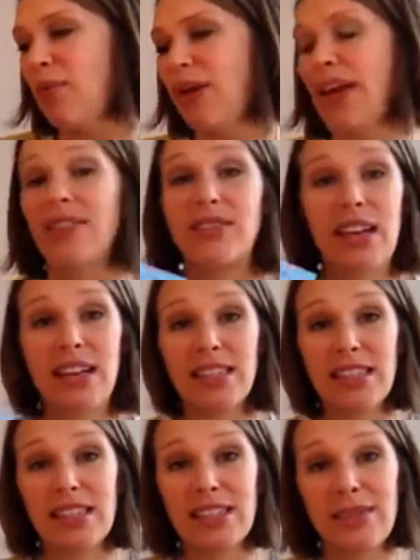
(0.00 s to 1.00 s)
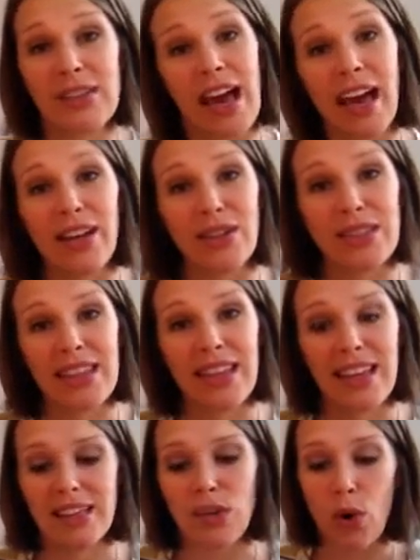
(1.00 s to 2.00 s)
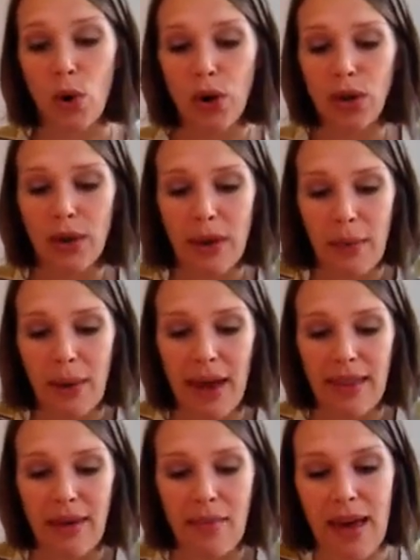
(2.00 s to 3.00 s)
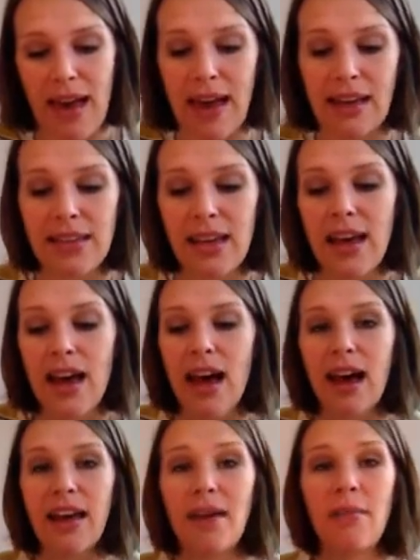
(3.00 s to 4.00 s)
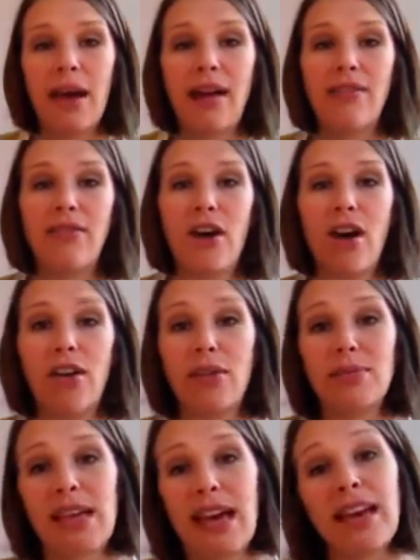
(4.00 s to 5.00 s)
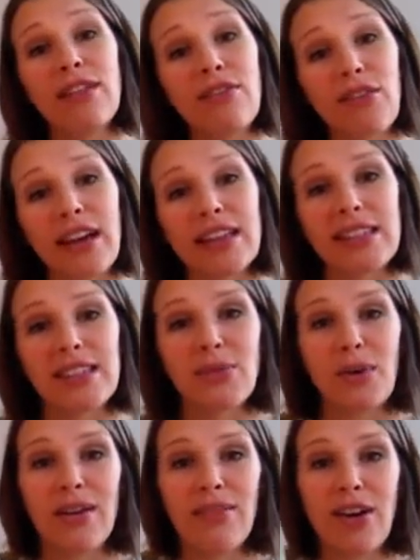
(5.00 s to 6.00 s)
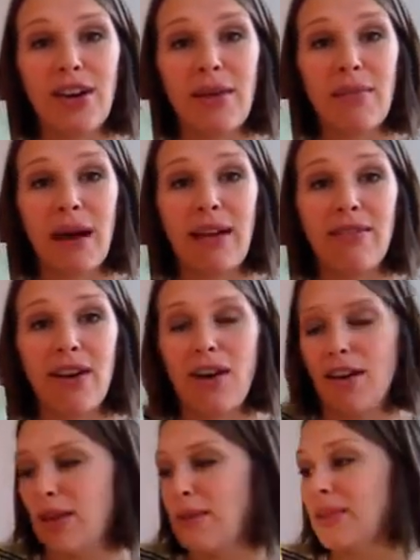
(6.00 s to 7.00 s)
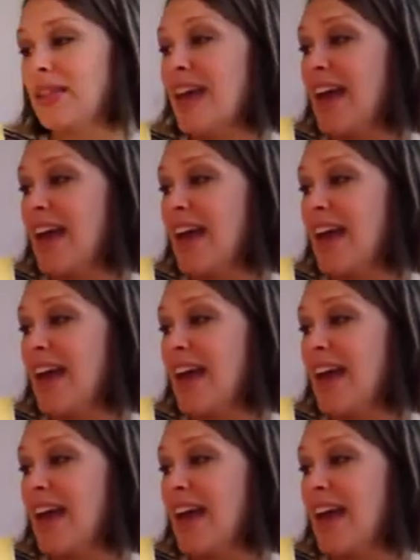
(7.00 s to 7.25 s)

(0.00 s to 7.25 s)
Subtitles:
We have dozens of titles in this, or you can buy them as a combined volume. Ted and Friends is one of our combined volumes.